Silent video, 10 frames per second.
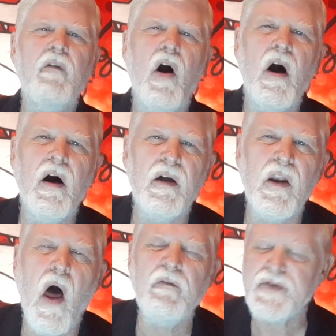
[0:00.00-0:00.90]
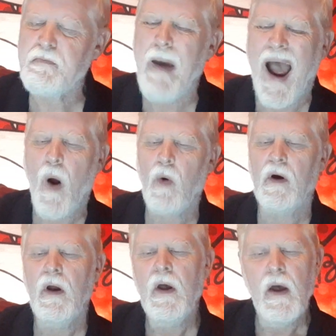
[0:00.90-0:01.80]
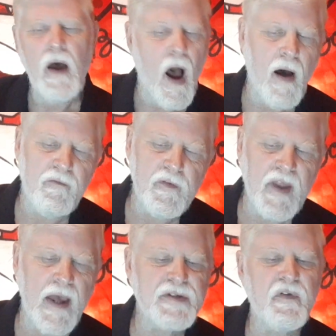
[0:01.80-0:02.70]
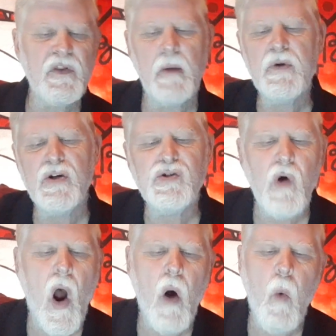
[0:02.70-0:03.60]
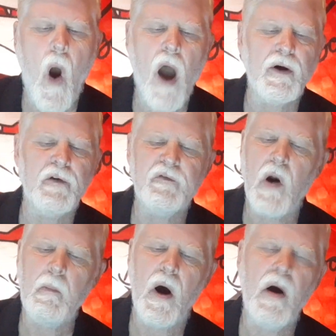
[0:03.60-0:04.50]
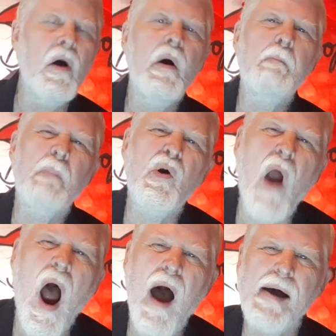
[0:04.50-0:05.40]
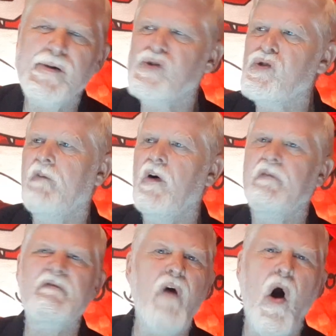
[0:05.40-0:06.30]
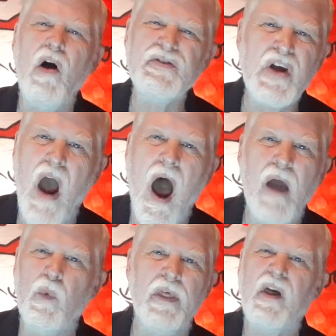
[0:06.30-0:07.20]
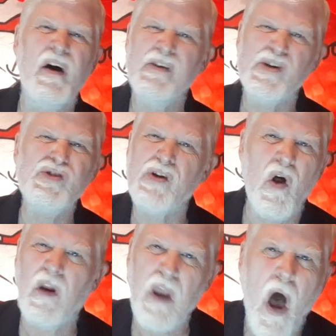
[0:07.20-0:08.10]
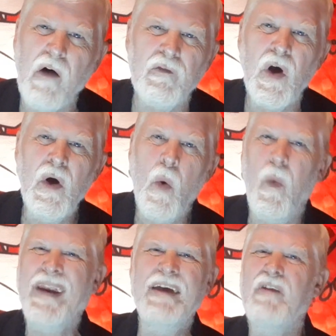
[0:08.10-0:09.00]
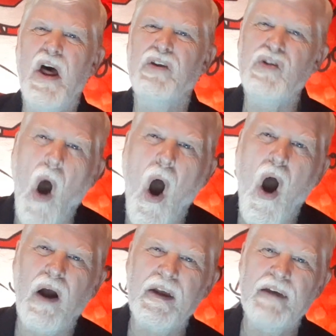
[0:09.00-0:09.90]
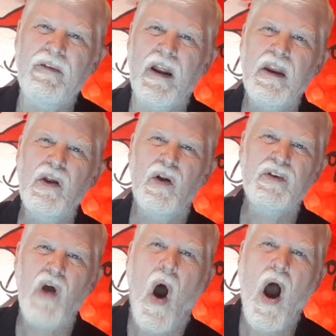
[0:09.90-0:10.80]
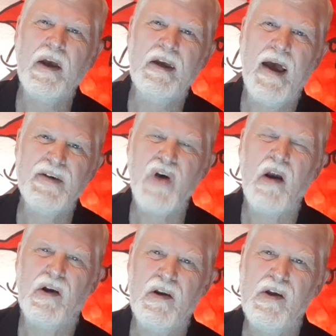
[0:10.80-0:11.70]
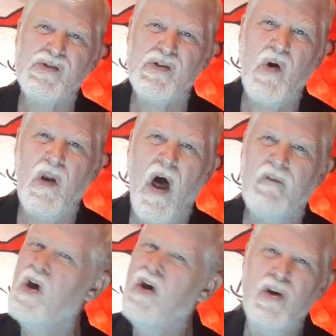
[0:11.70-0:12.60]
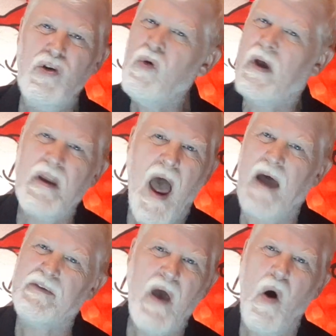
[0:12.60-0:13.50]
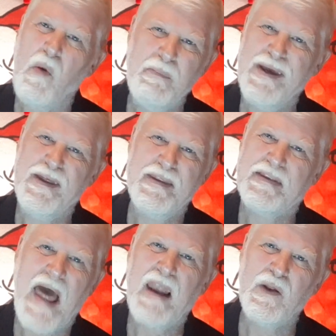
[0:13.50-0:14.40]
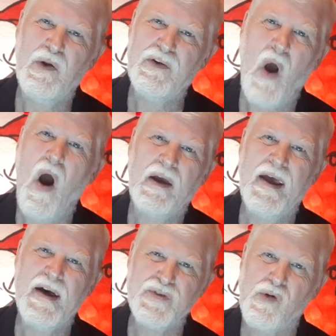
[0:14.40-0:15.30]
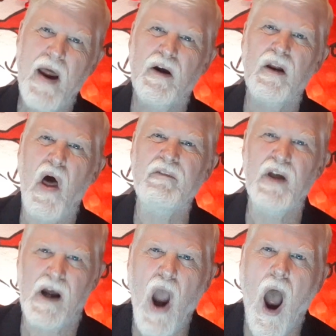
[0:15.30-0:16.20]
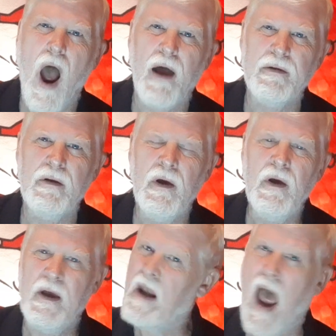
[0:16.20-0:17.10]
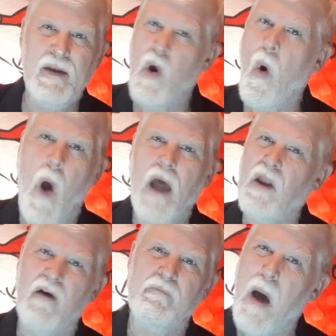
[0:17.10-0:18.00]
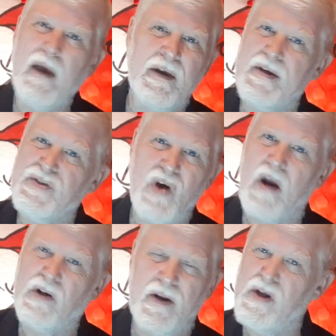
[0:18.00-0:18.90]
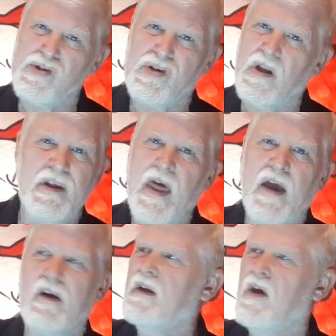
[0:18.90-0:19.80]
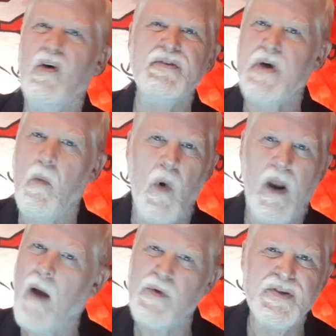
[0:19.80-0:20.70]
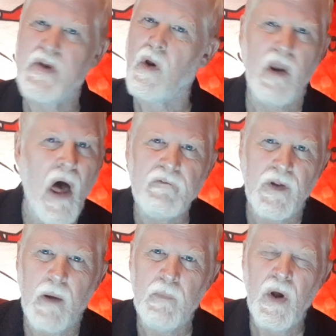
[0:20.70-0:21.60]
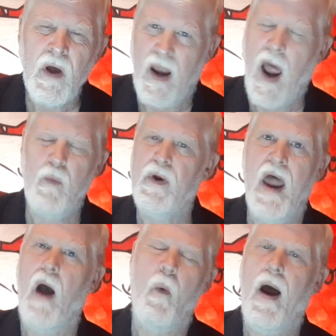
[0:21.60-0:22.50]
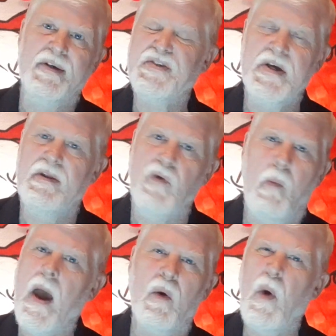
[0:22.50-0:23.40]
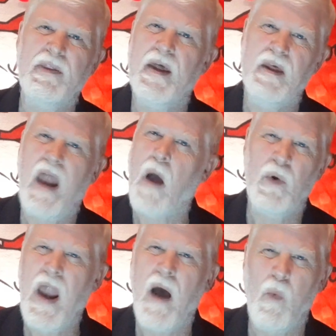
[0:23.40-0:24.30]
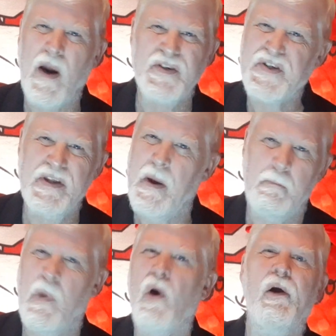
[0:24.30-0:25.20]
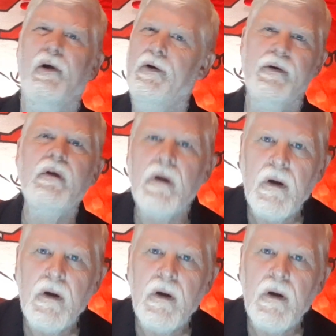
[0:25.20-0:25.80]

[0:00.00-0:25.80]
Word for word: uh, love's power, uh, days for them to draw water from a, mirage of a false God with conditional love when even a dog, even a little doggy has unconditional love. You cannot tell me that that little doggy has greater love than God. And I know I love my kids unconditionally. They could kill someone, I would still love them. And I would not want to see, no matter what they did, I would not want to see them burn.